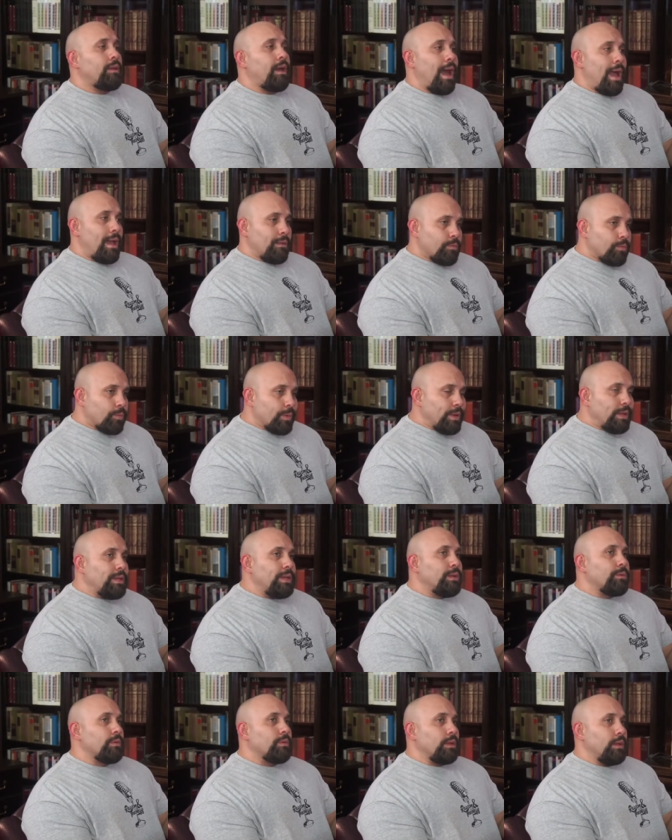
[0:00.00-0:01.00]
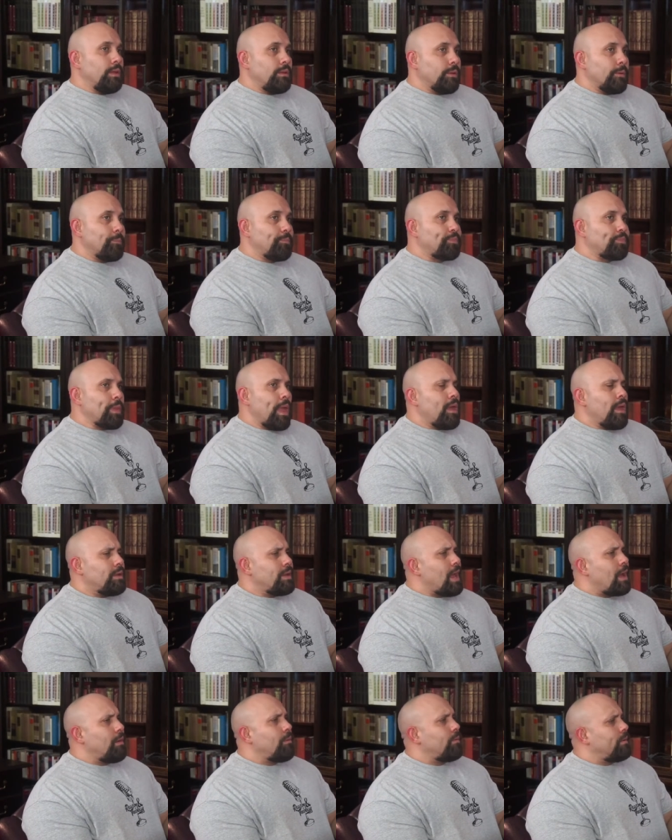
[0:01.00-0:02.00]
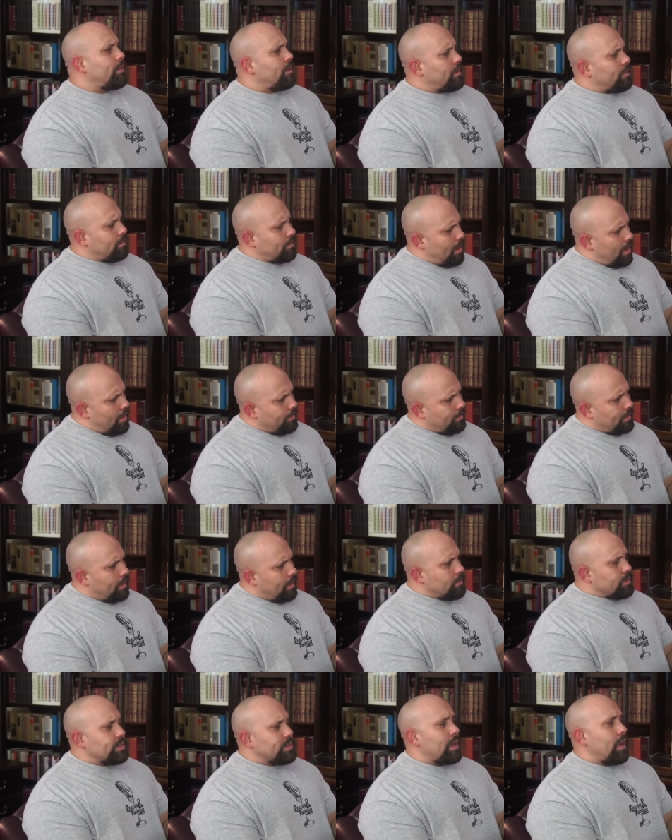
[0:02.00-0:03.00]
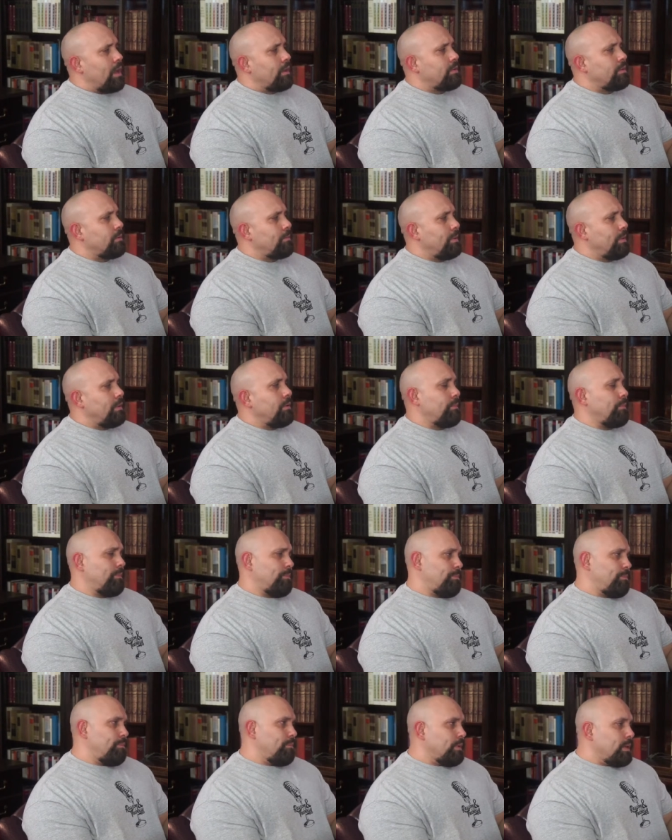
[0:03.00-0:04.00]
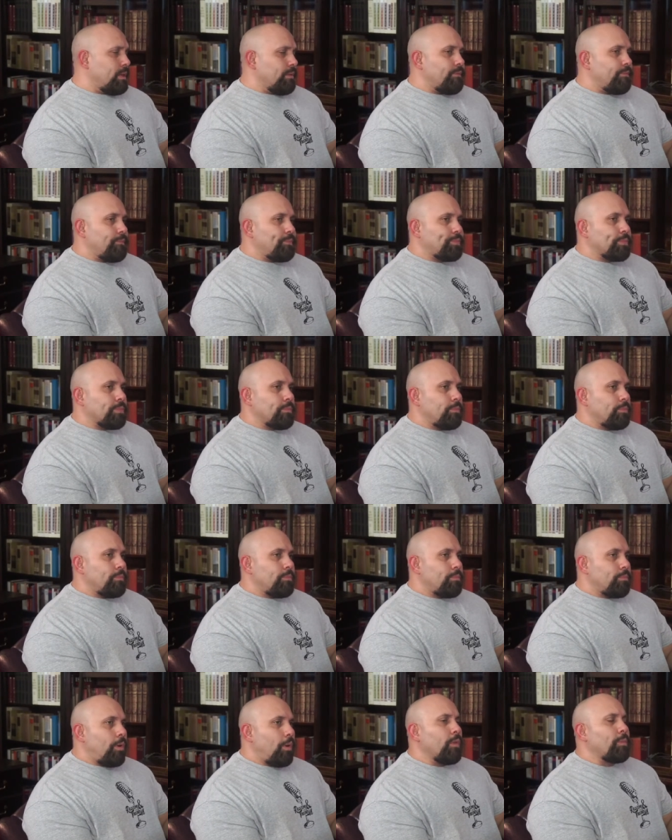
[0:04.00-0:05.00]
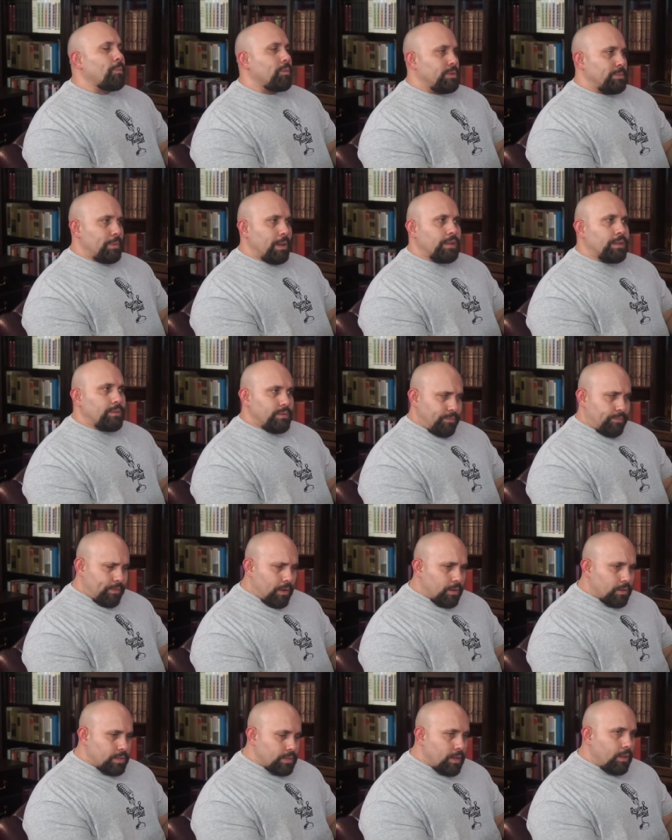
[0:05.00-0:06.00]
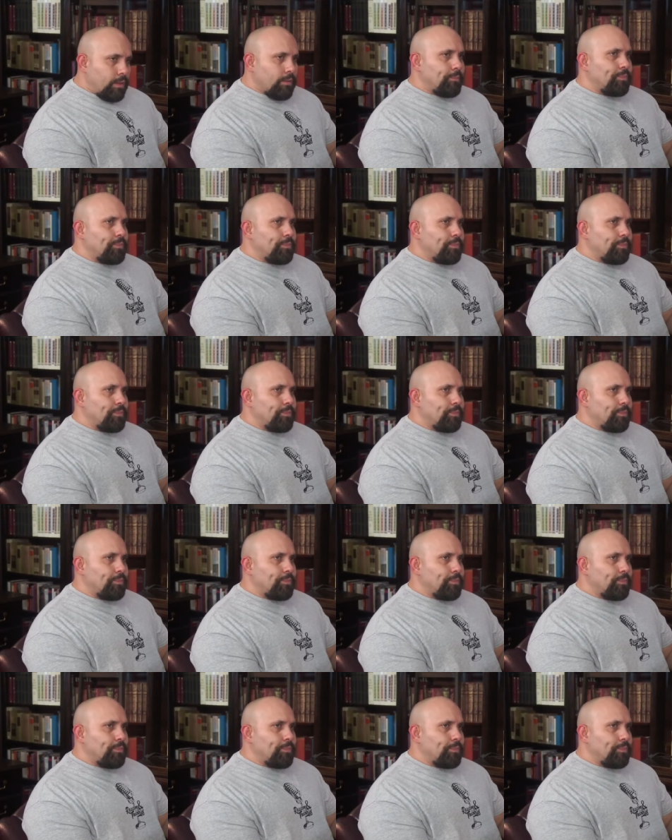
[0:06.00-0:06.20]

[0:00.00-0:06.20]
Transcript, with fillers: I really, really do. Now, uh, on the other side, to be give both perspectives a fair shake. Sure.